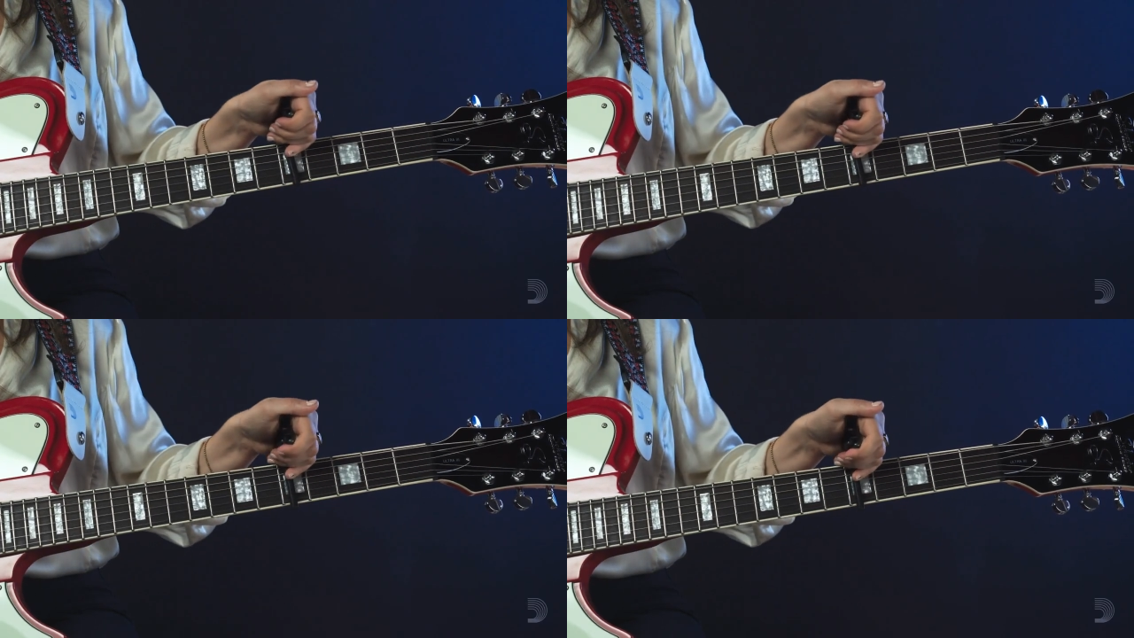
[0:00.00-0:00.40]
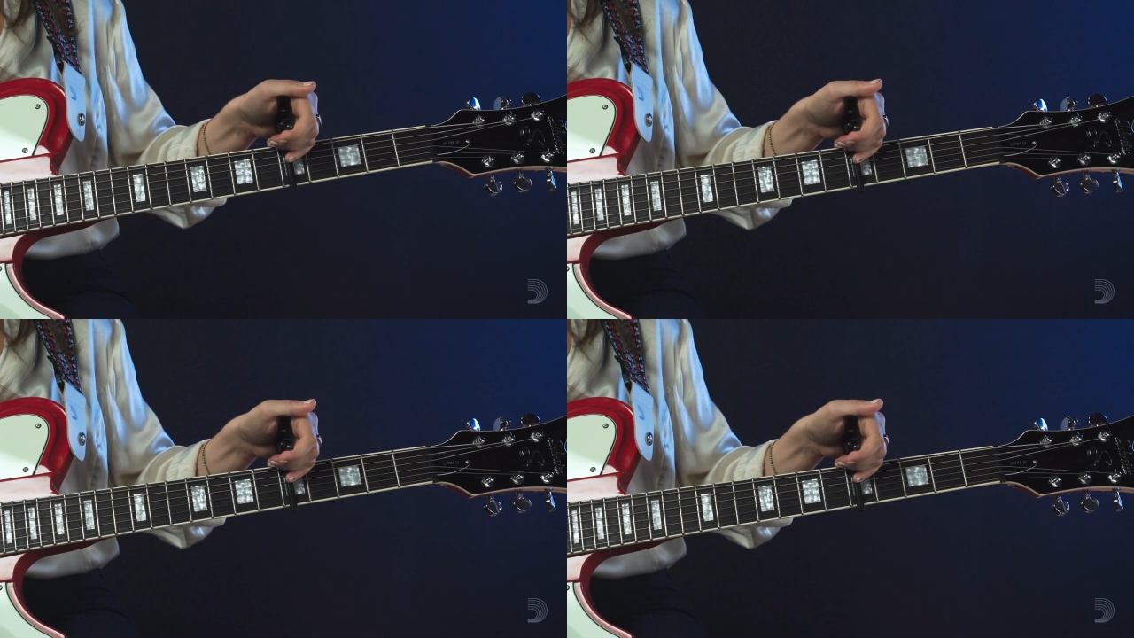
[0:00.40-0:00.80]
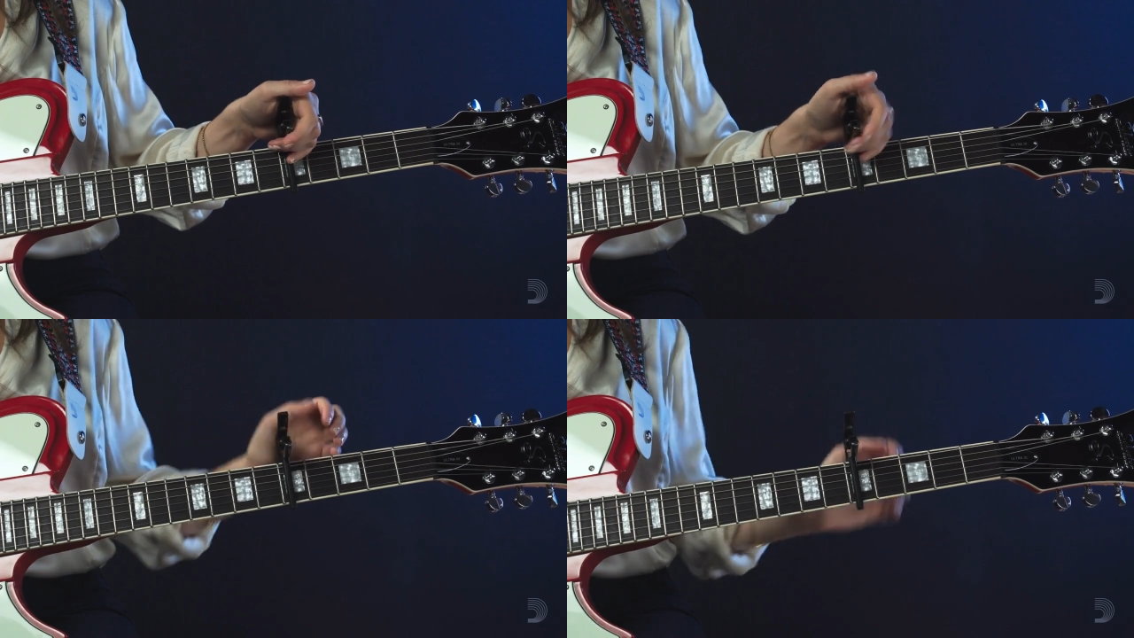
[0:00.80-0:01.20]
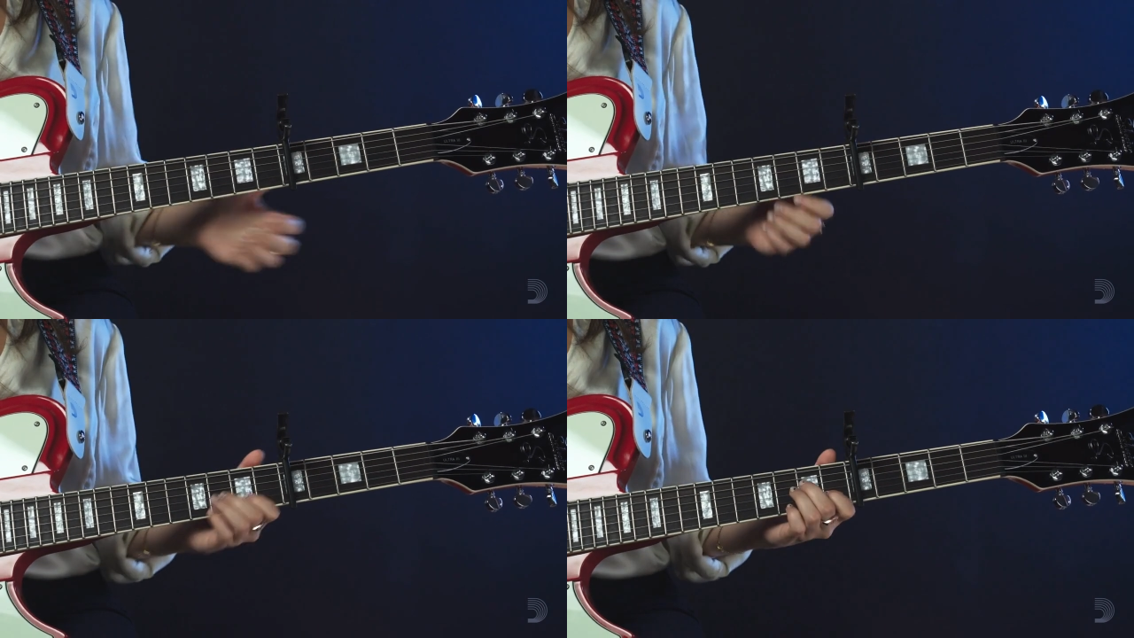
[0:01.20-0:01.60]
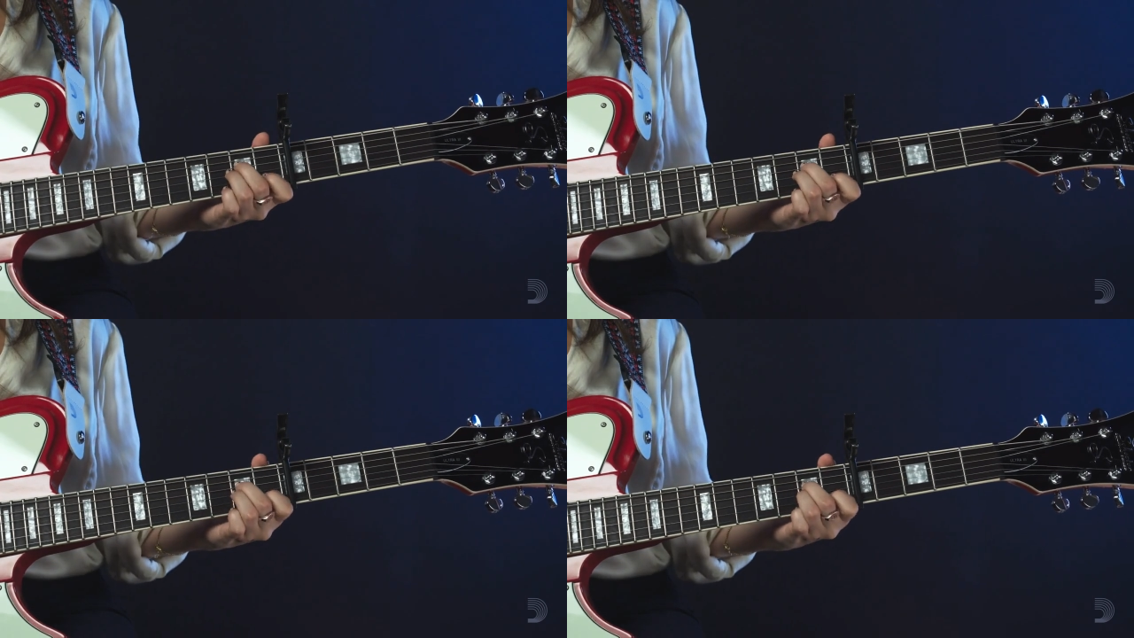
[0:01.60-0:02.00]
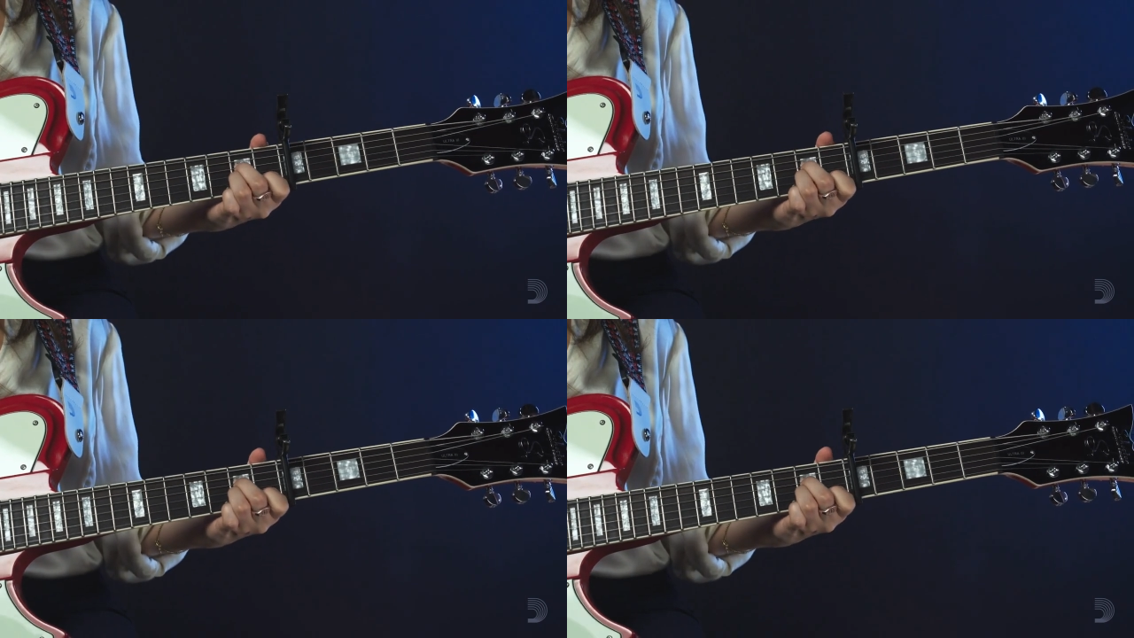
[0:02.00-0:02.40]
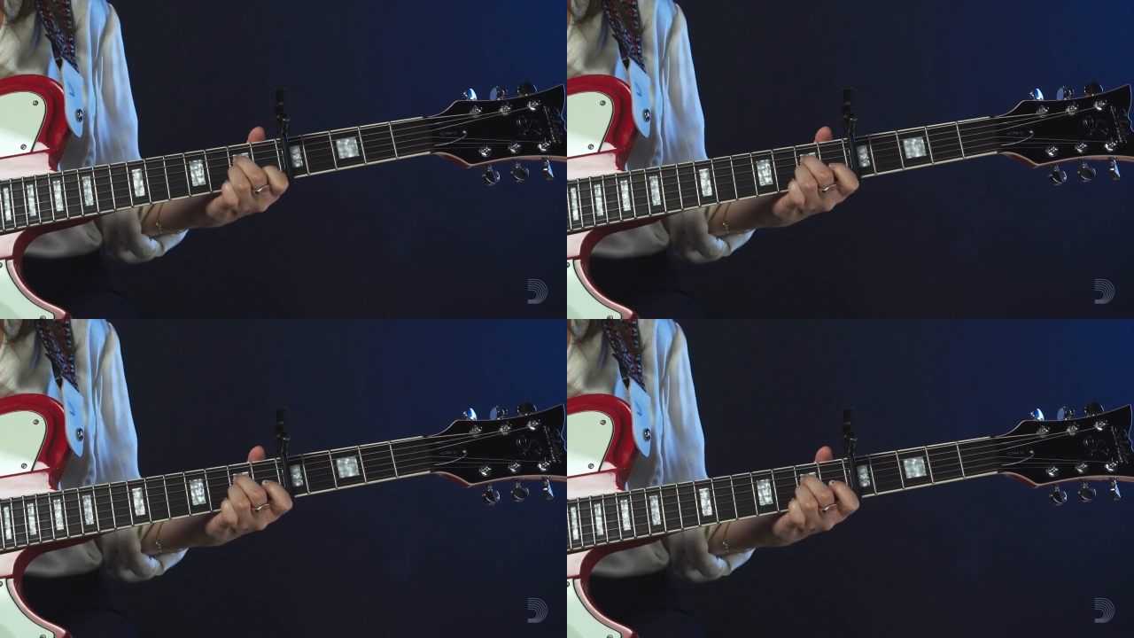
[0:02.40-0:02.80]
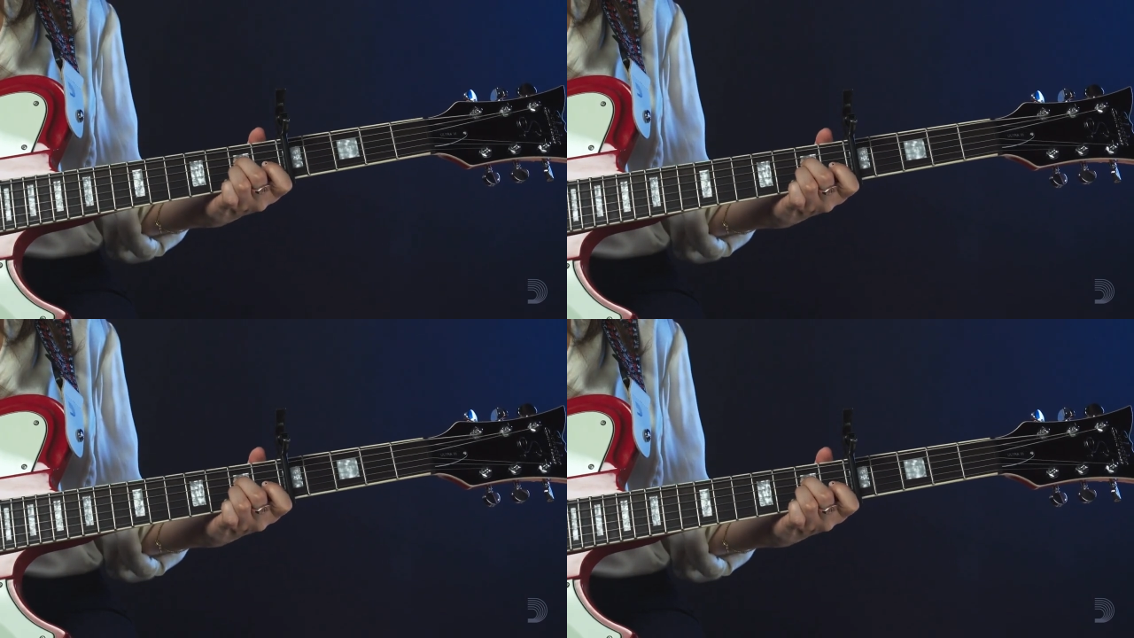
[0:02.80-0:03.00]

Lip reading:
(no speaker visible)